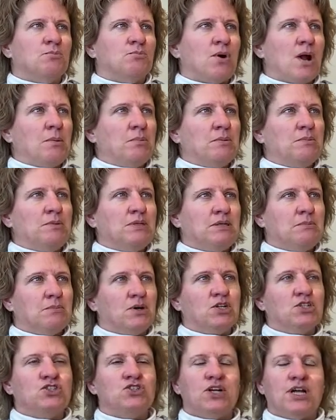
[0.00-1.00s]
probably
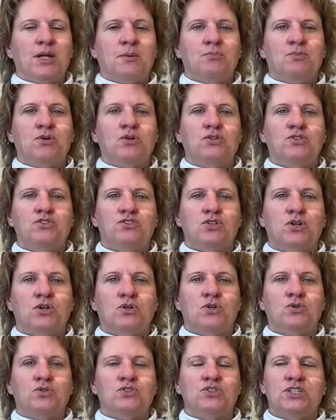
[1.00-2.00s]
March or April,
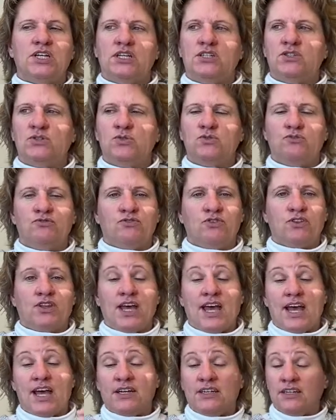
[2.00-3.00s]
so stay tuned for
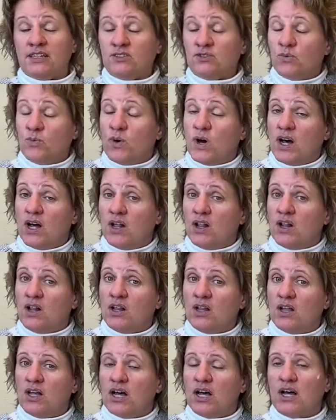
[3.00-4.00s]
that as well.